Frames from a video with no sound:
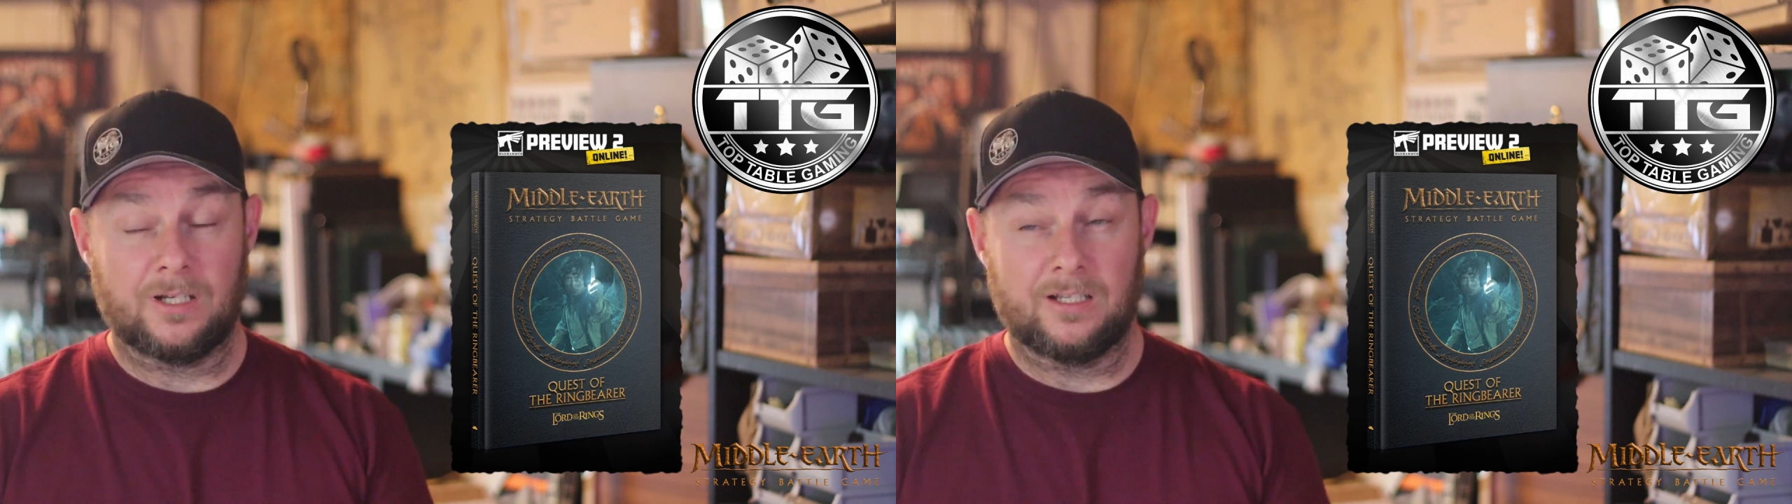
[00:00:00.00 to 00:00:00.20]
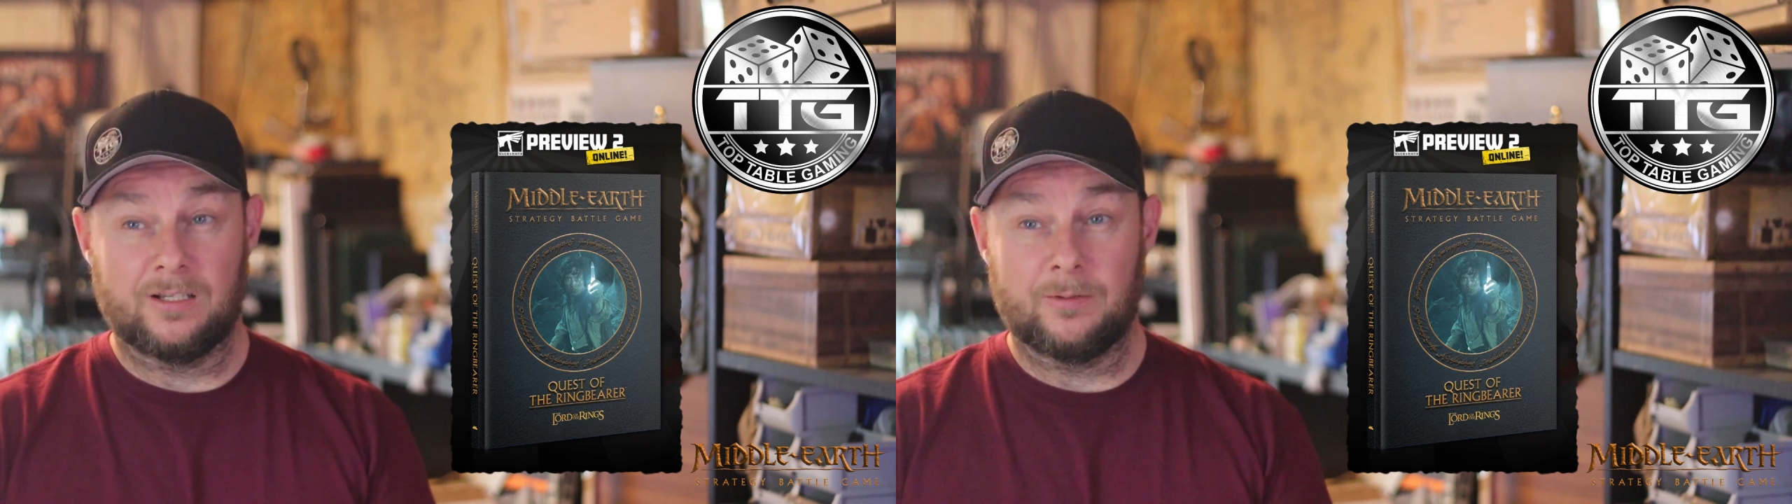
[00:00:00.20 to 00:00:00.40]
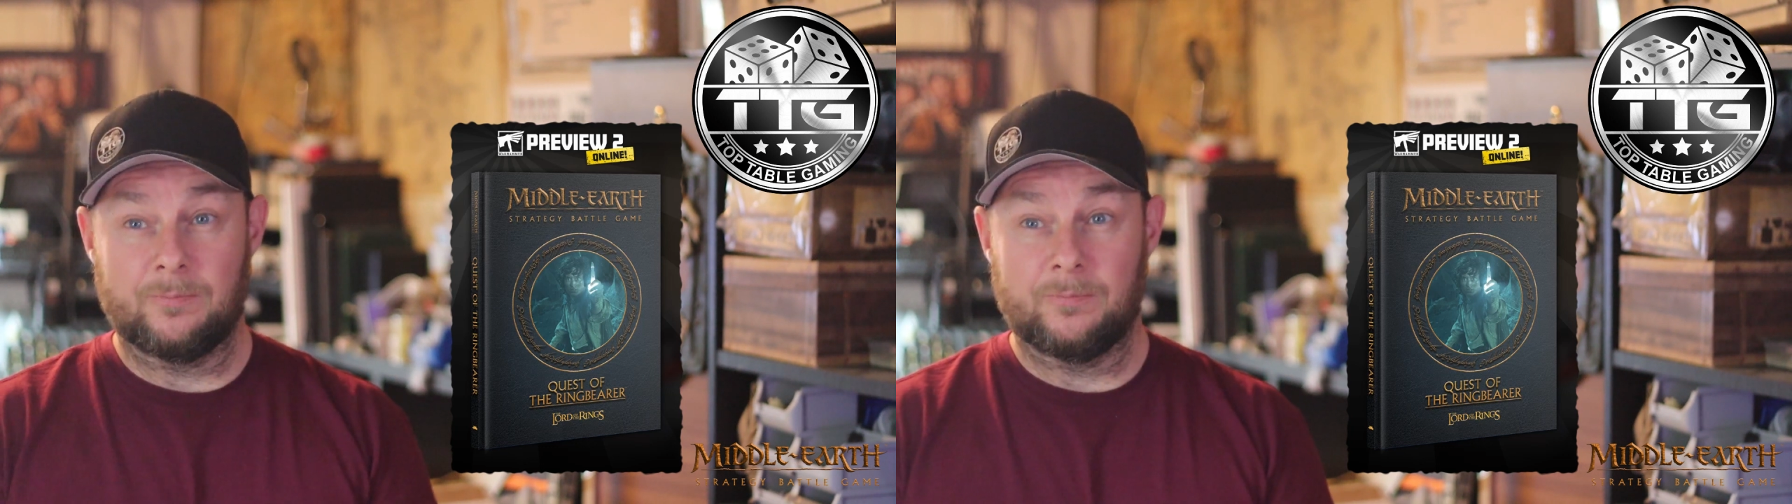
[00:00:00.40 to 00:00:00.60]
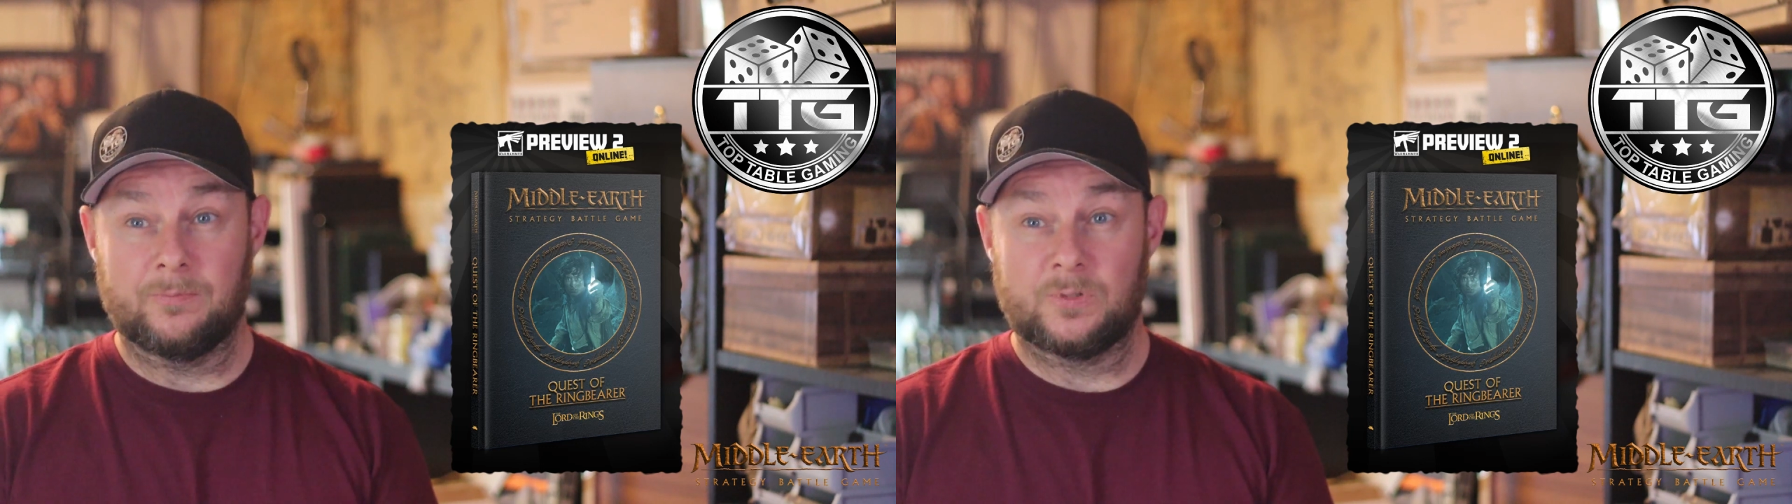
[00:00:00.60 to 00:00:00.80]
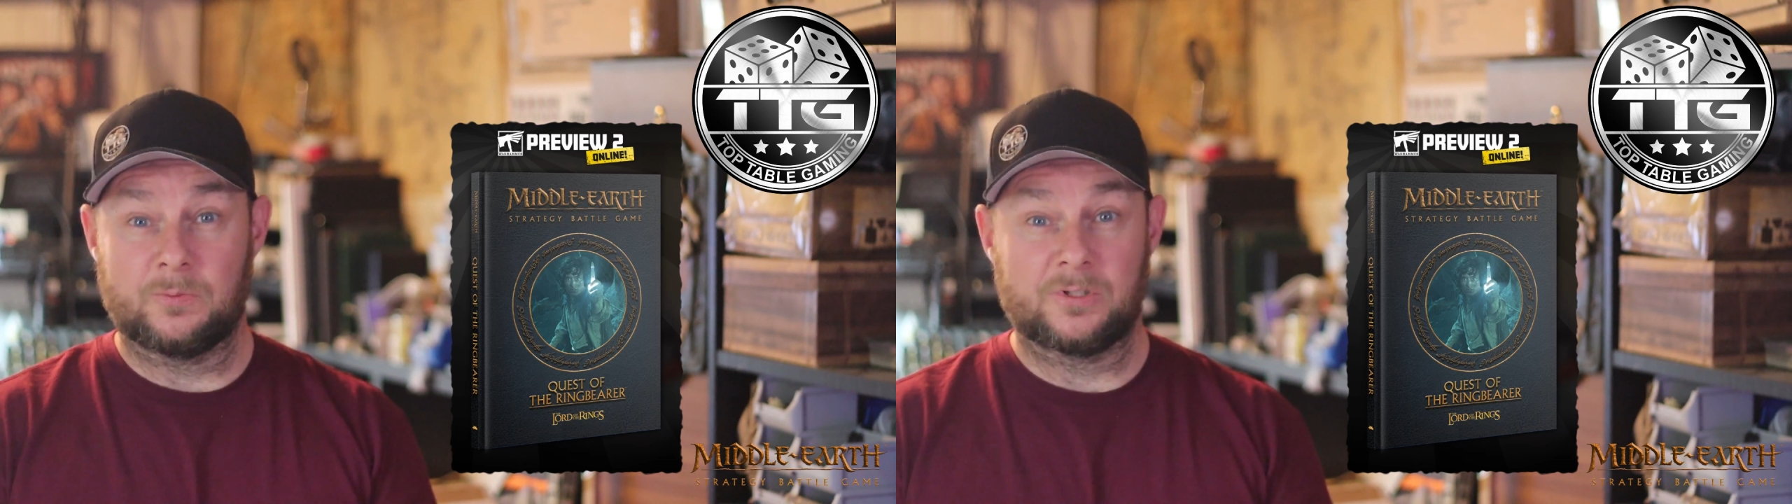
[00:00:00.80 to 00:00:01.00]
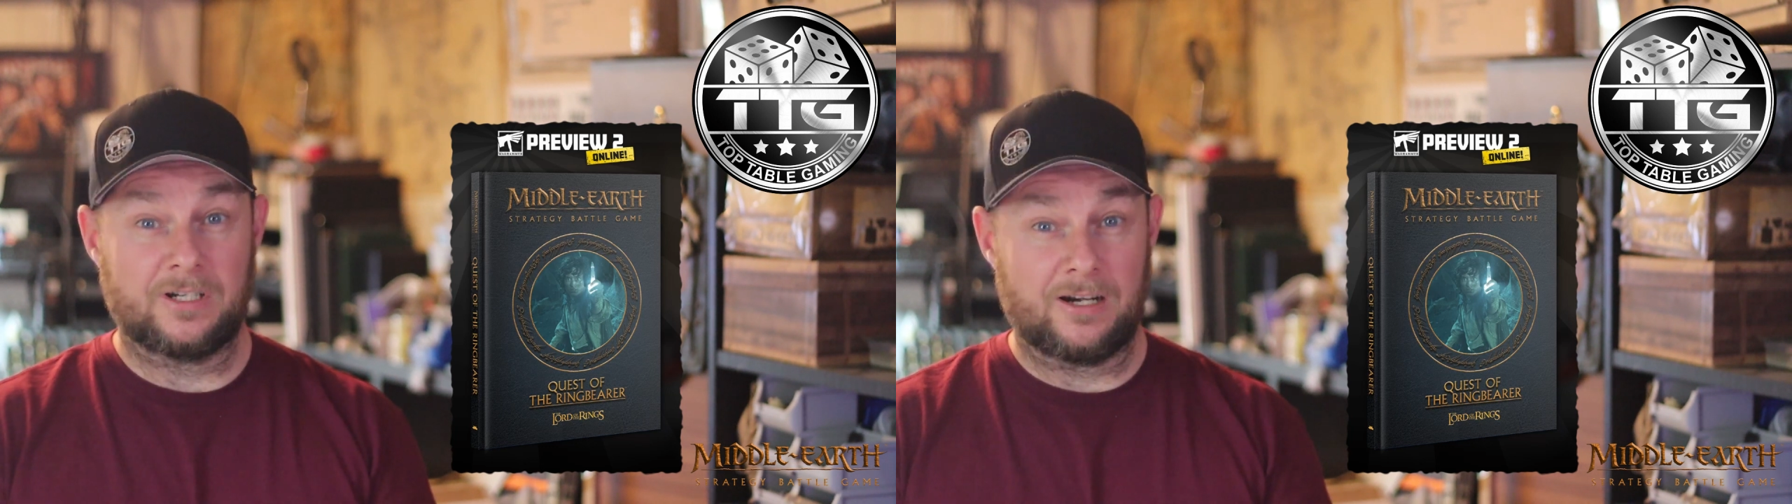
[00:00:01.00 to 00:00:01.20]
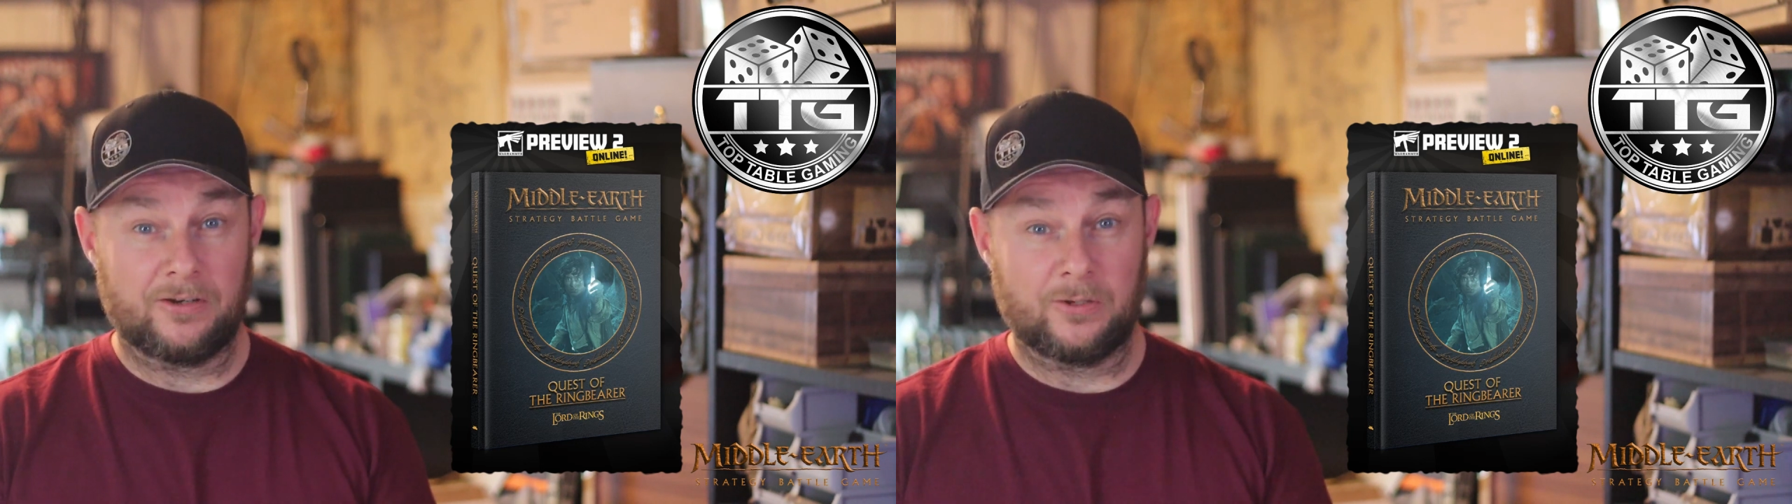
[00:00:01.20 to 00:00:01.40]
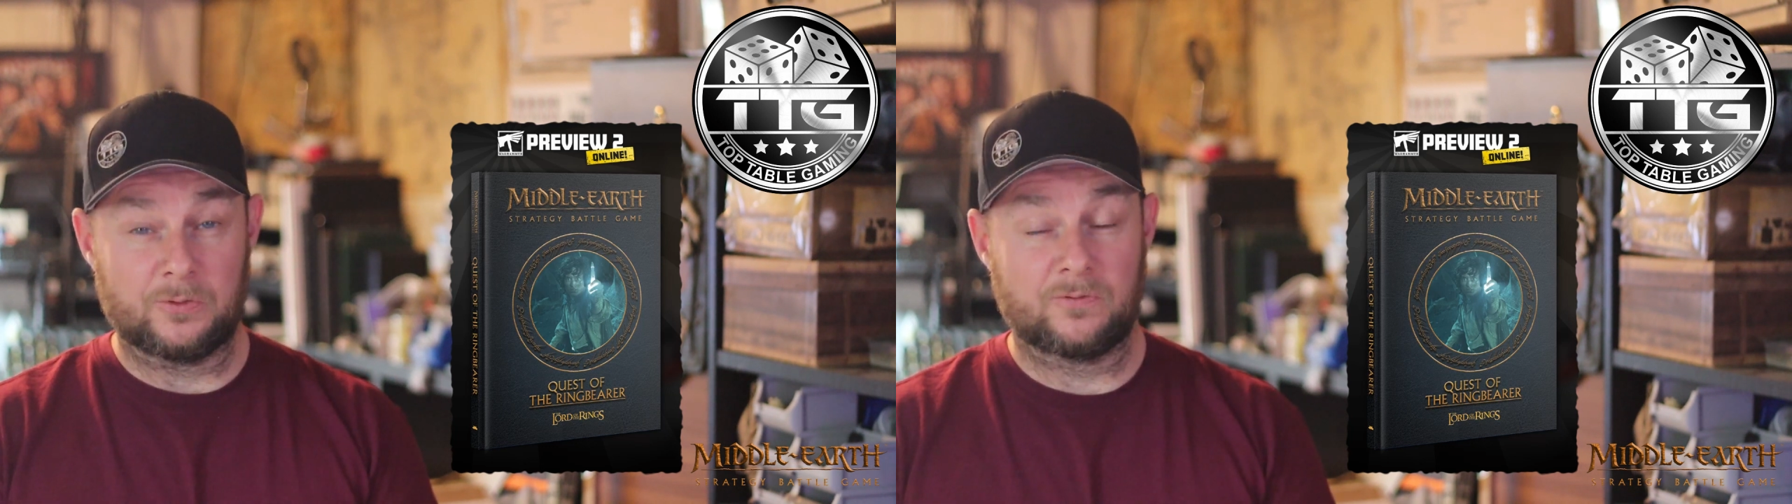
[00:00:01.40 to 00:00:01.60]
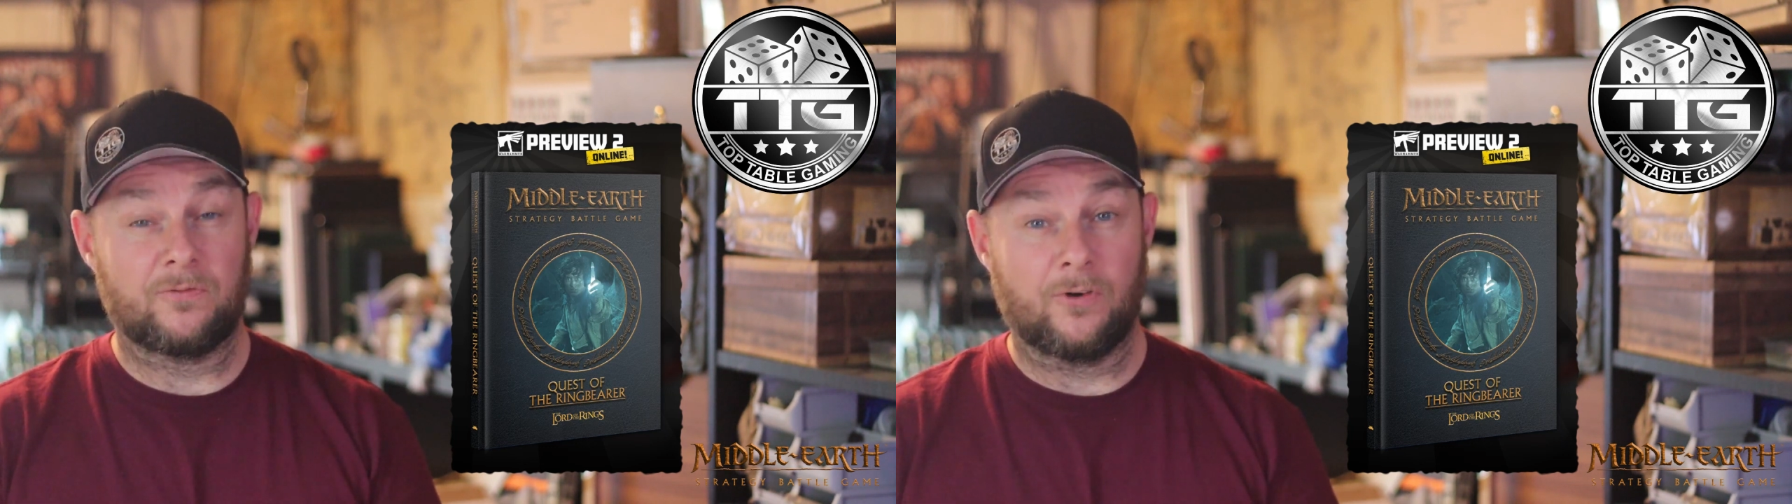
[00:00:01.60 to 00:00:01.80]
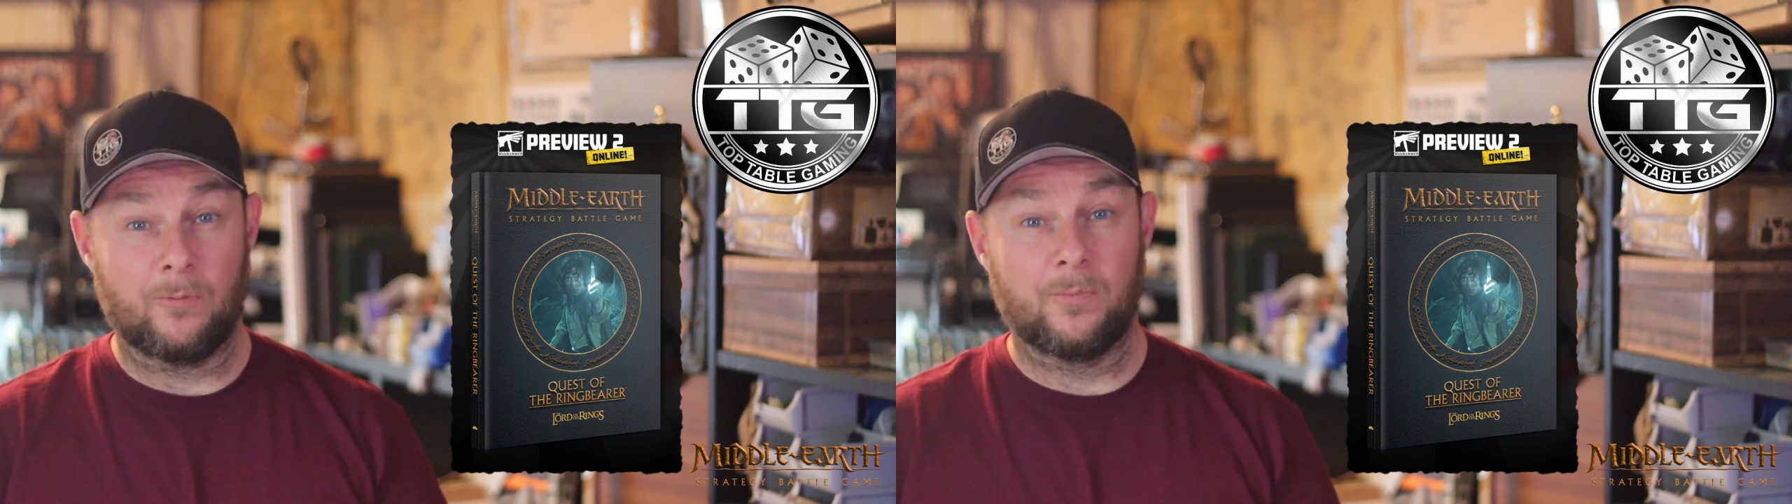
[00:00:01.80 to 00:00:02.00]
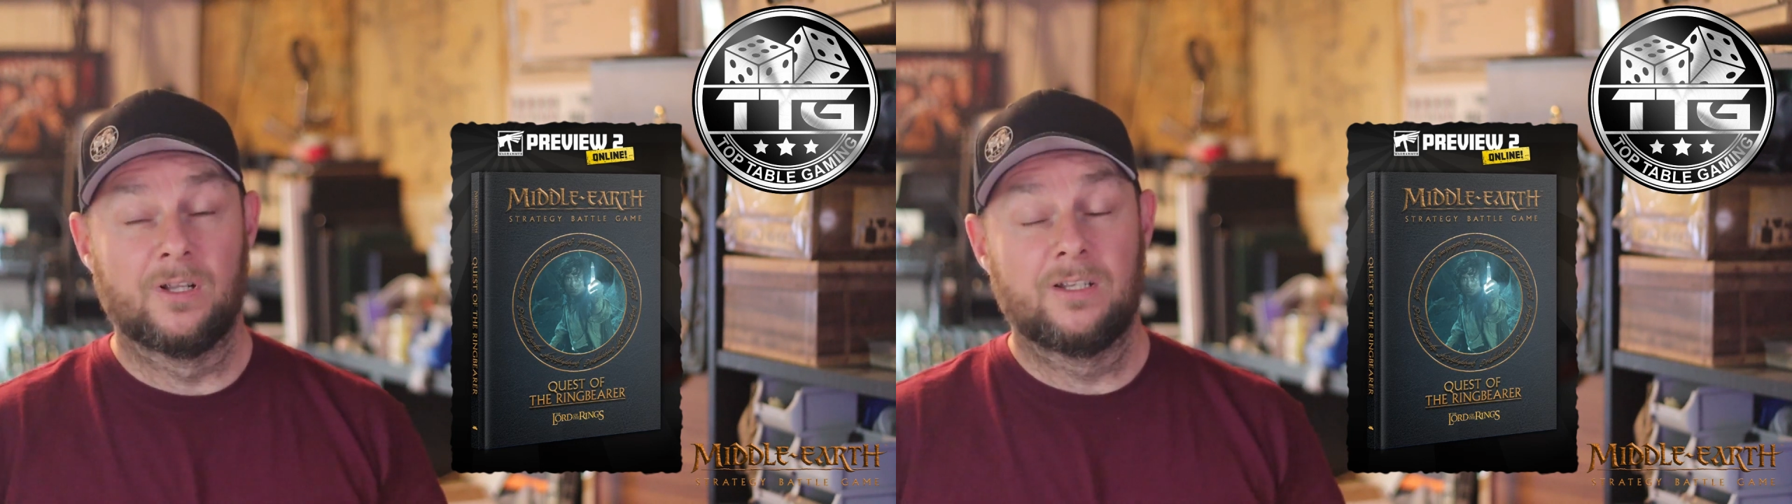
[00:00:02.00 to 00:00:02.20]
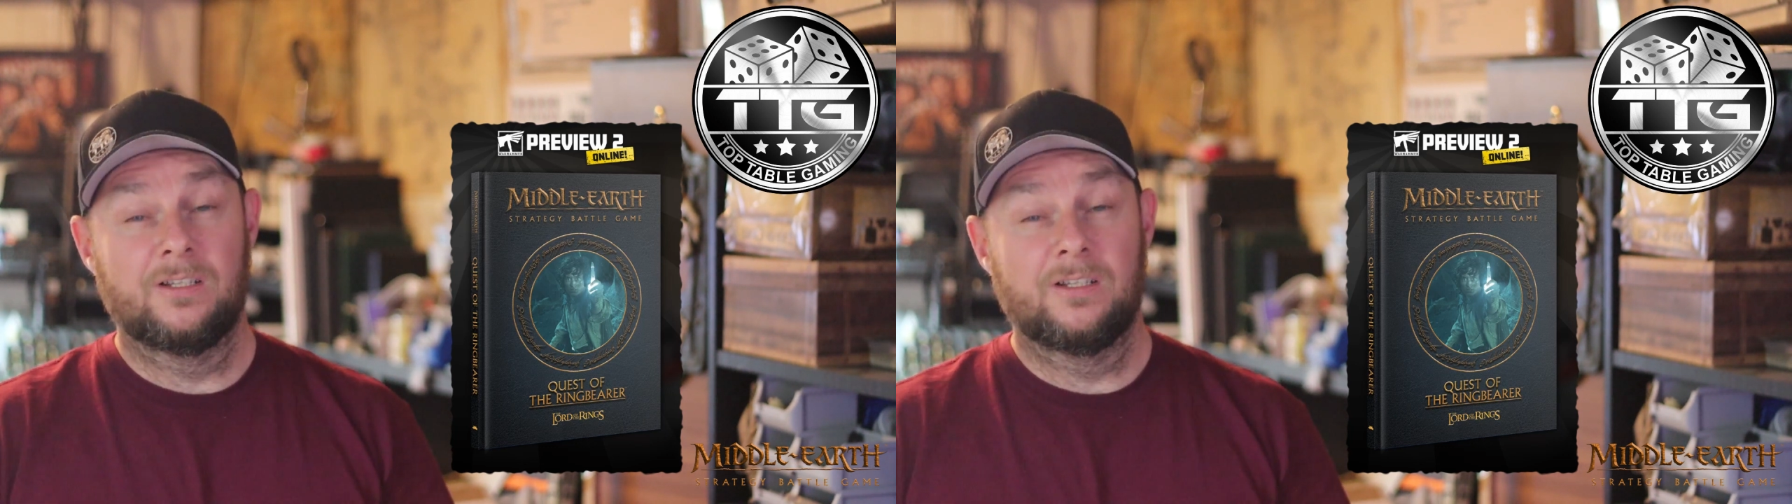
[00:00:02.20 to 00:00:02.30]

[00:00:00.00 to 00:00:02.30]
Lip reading: some scenarios from